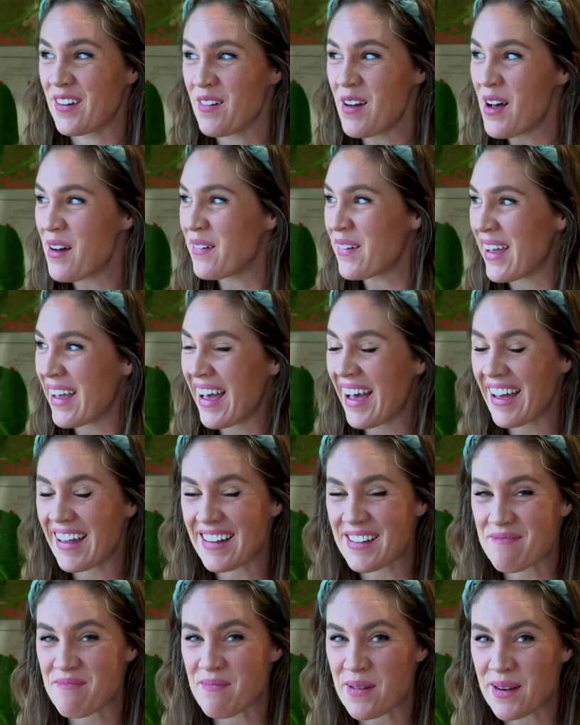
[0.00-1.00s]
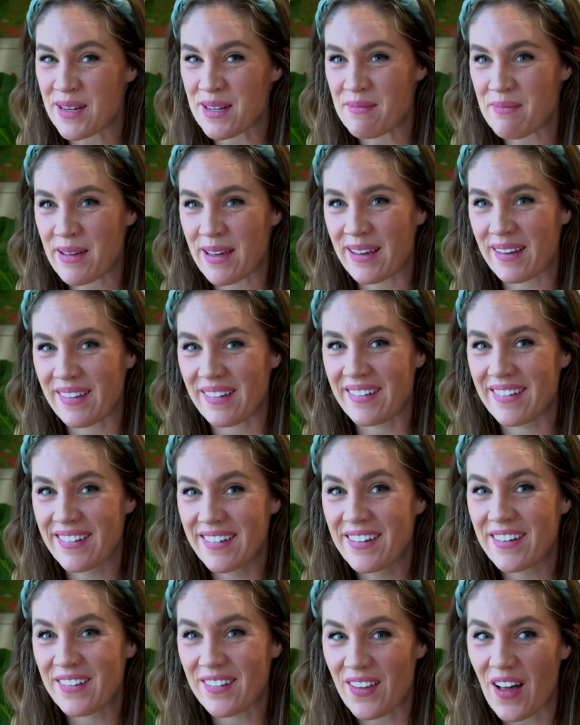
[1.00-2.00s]
Well, we had a pretty big
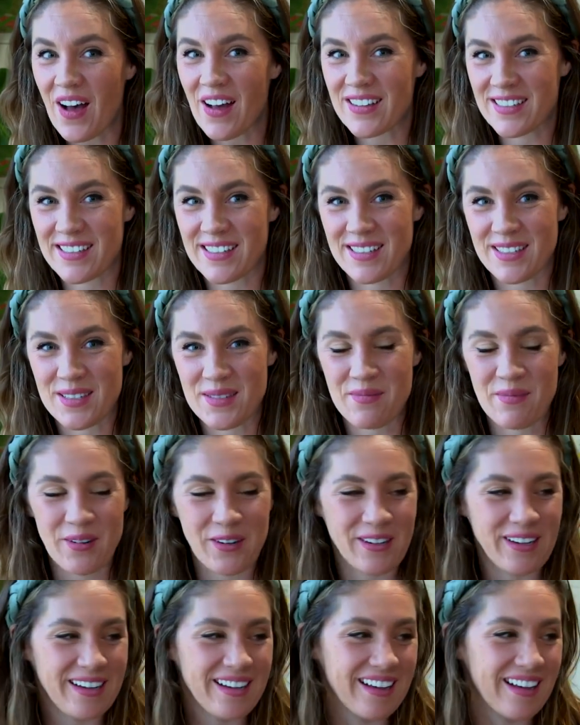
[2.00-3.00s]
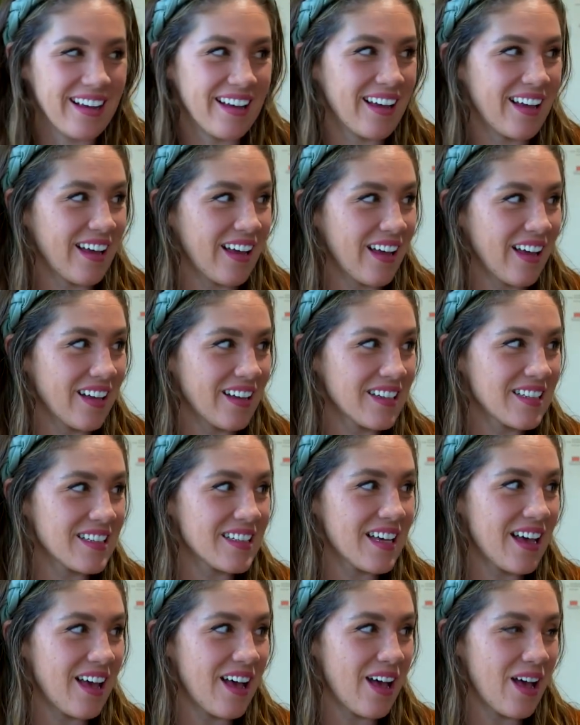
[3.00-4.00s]
loss this morning, and
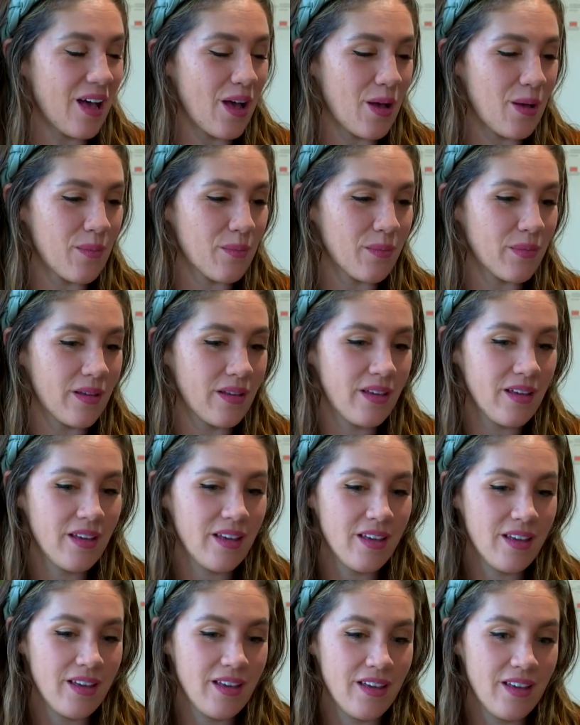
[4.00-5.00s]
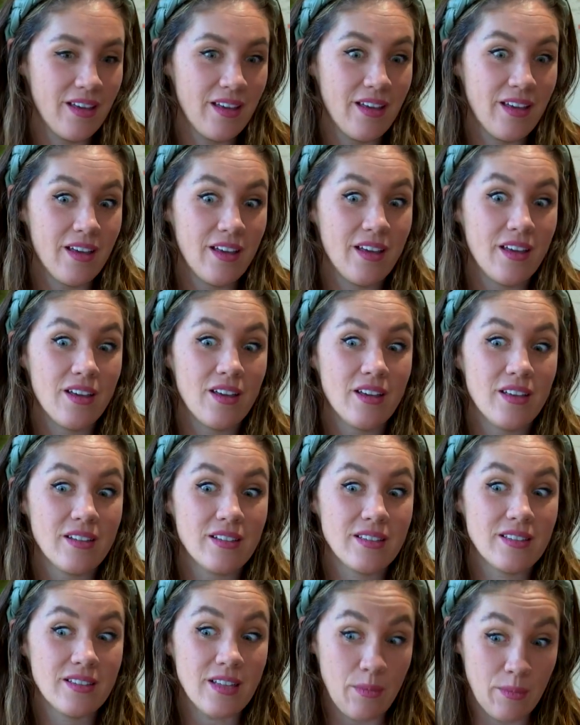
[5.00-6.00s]
um,
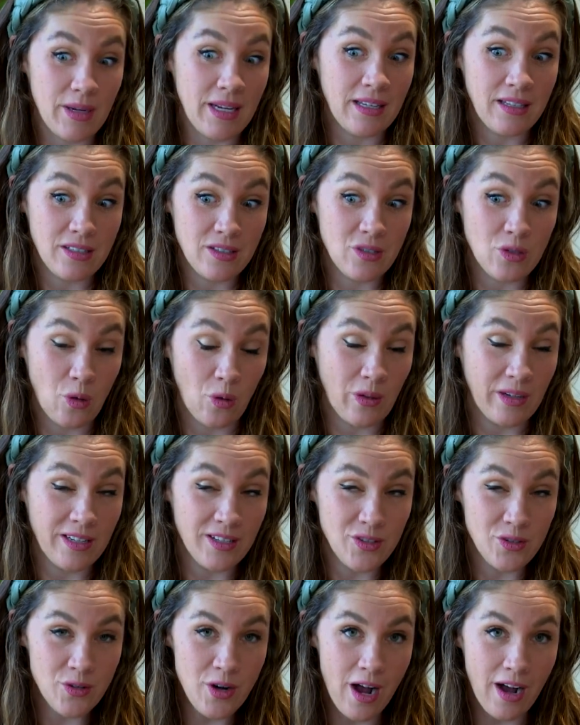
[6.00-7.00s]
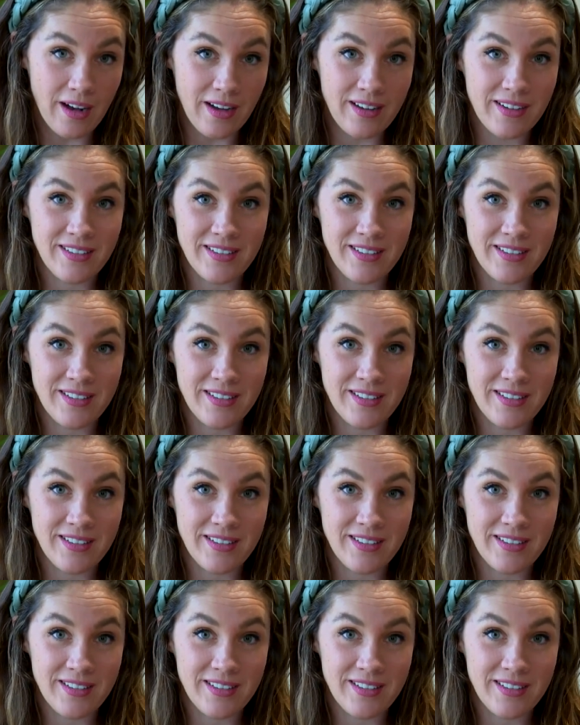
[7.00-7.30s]
somebody had stolen his truck.